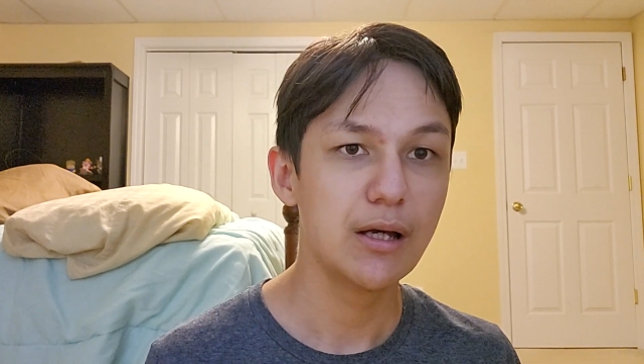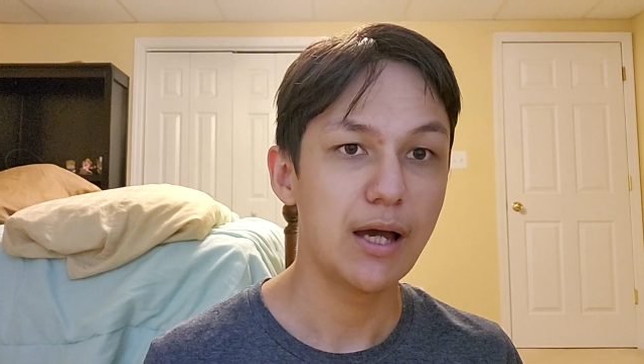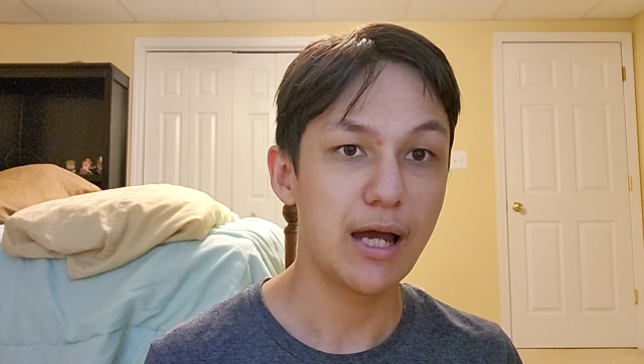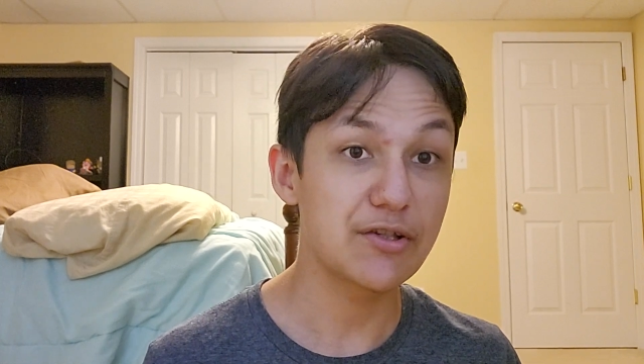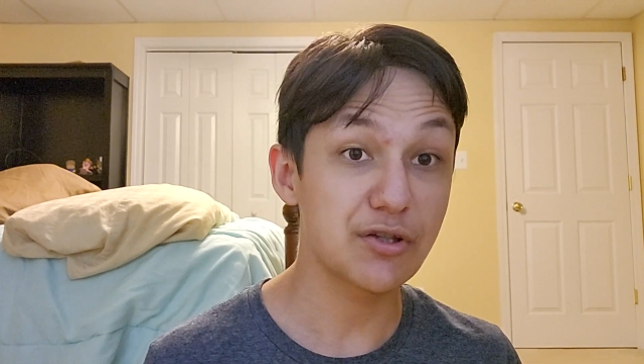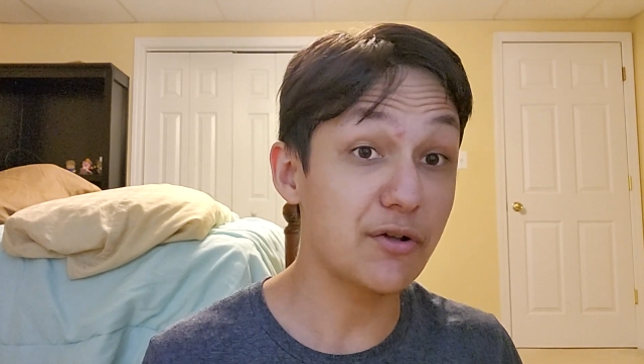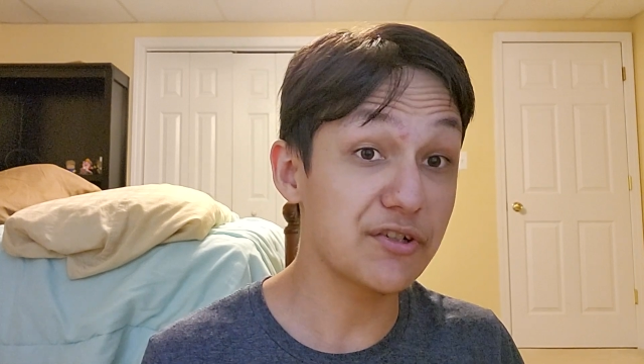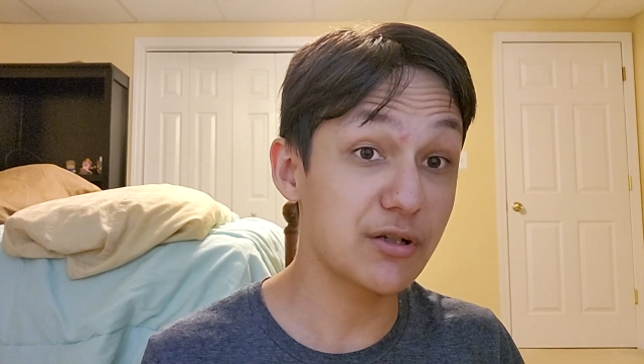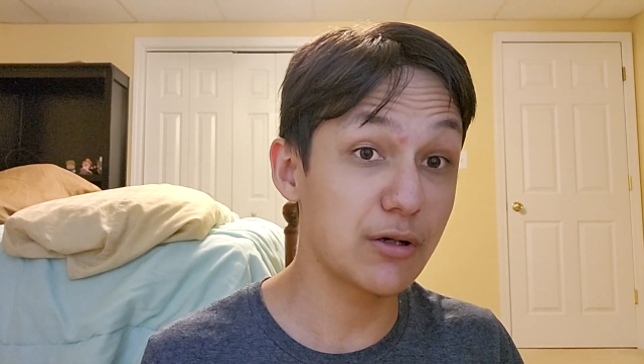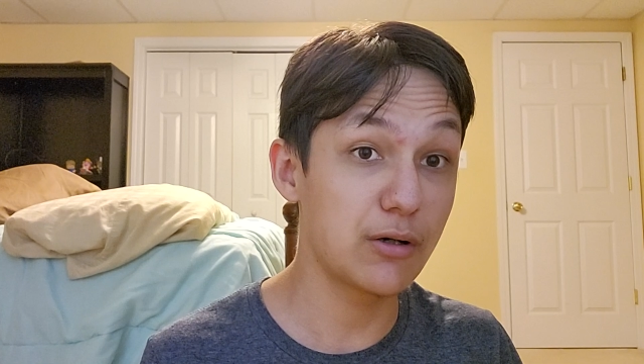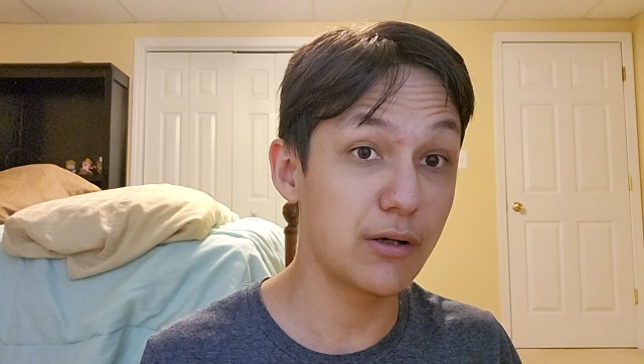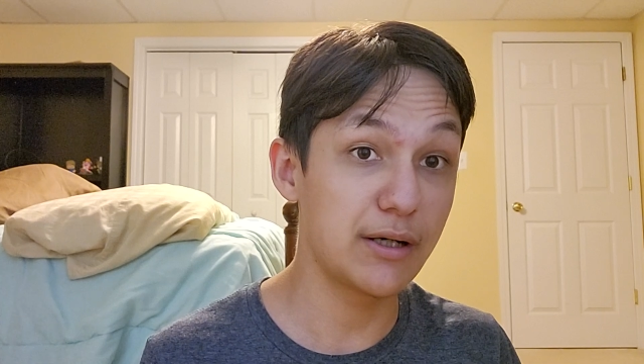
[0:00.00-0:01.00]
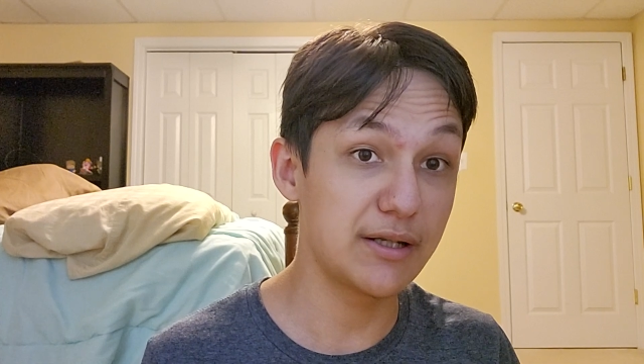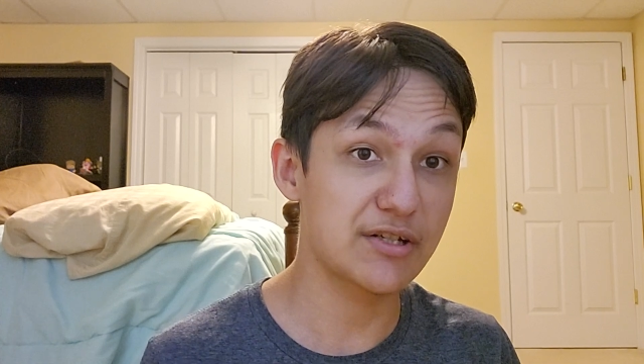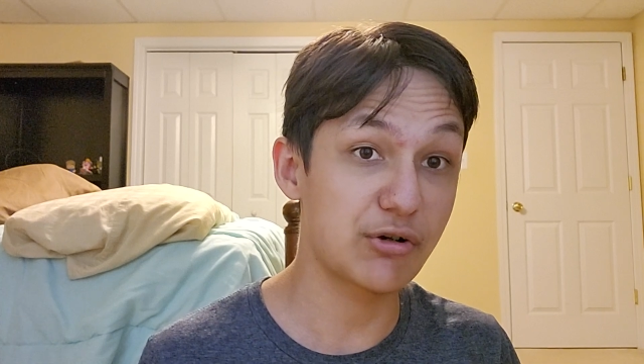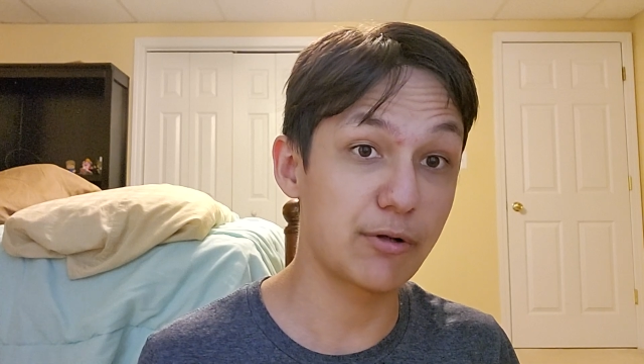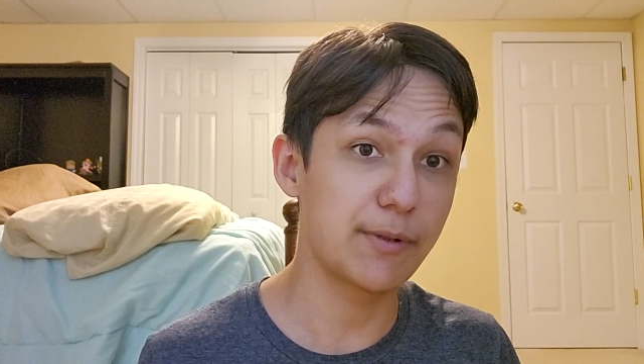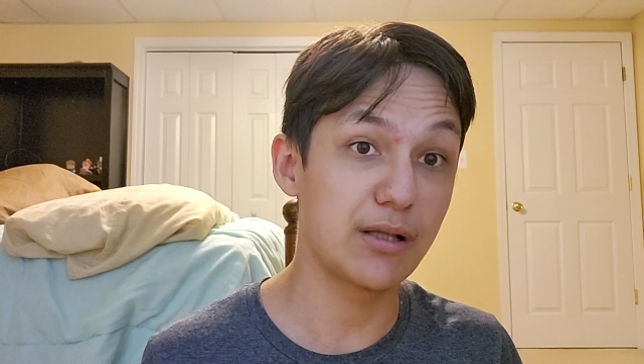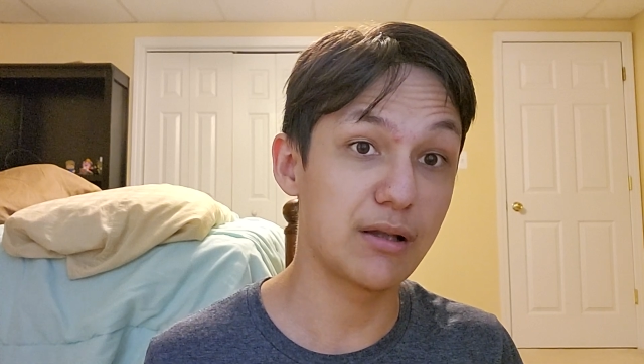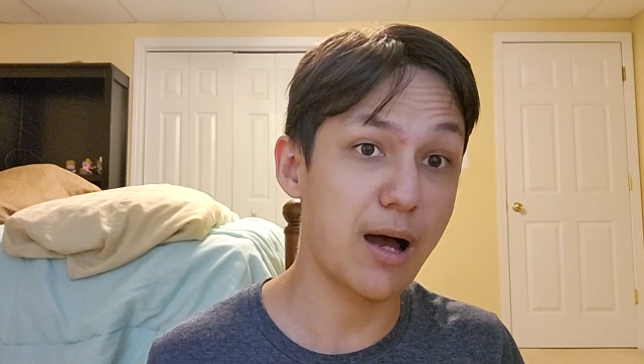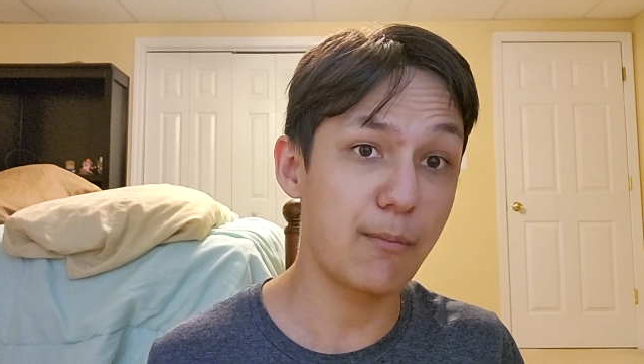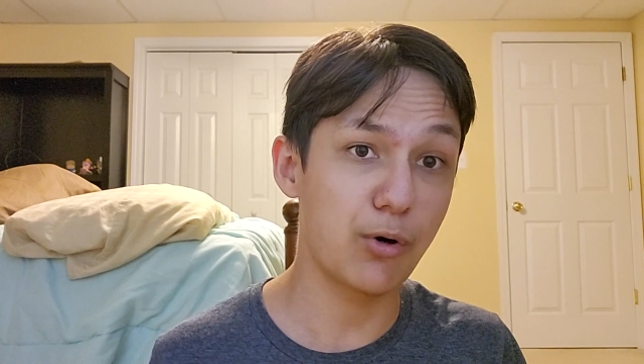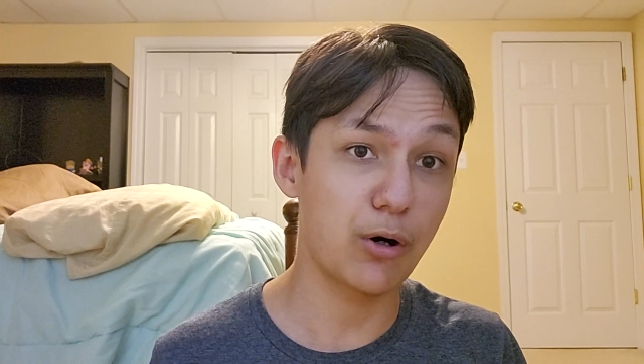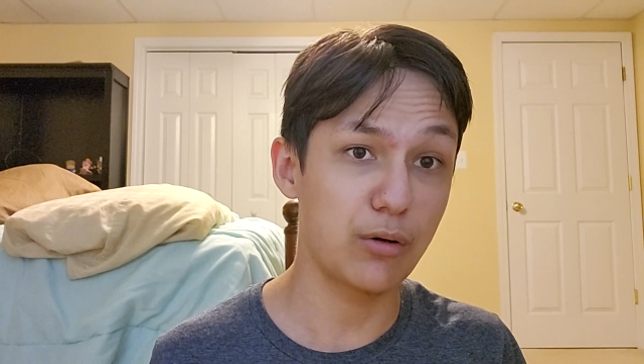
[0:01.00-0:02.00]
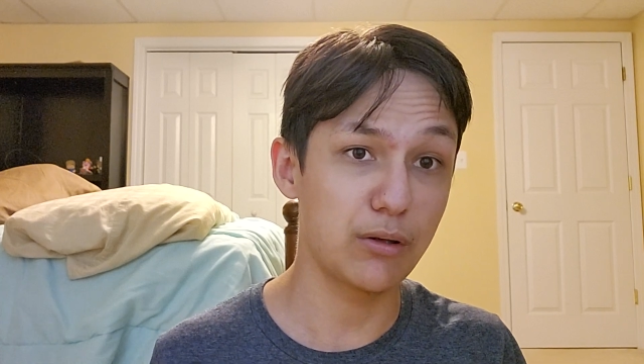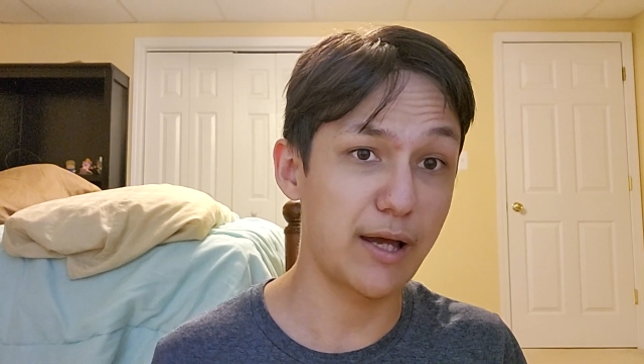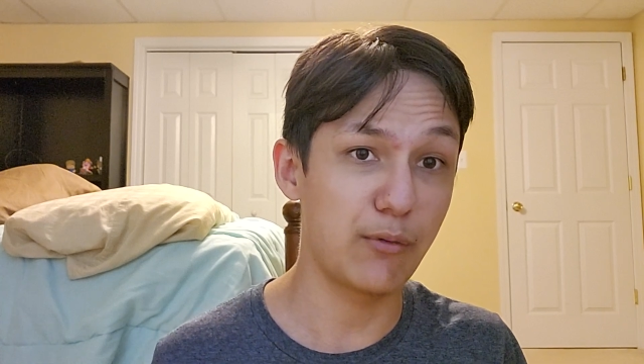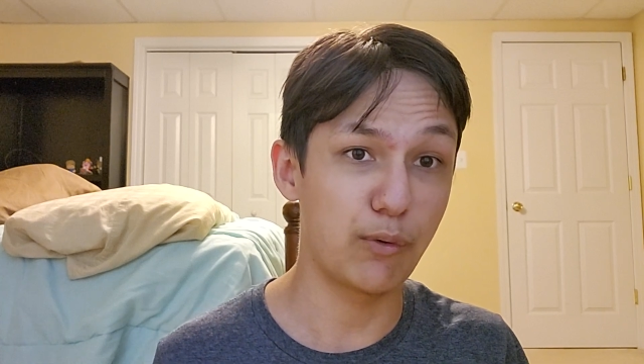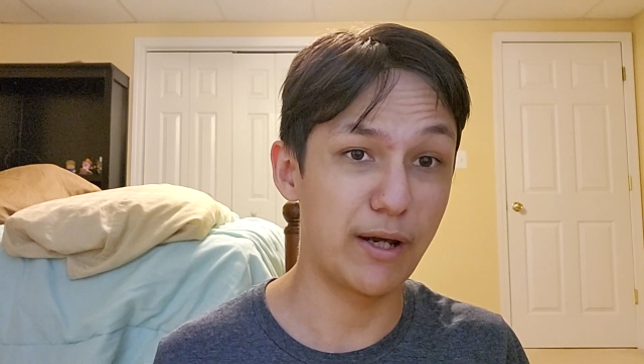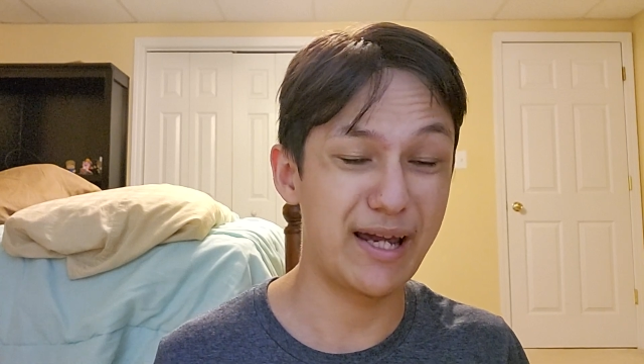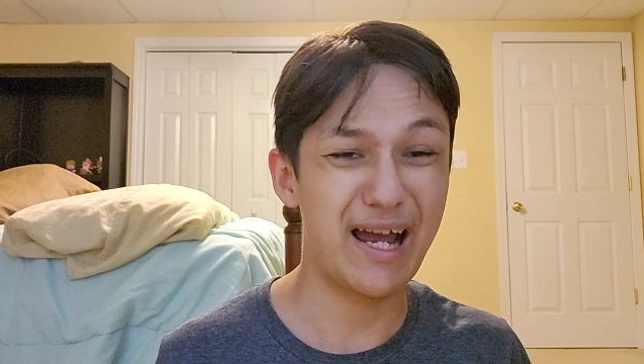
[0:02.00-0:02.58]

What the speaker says: And also, it is going to be a lot more lightweight.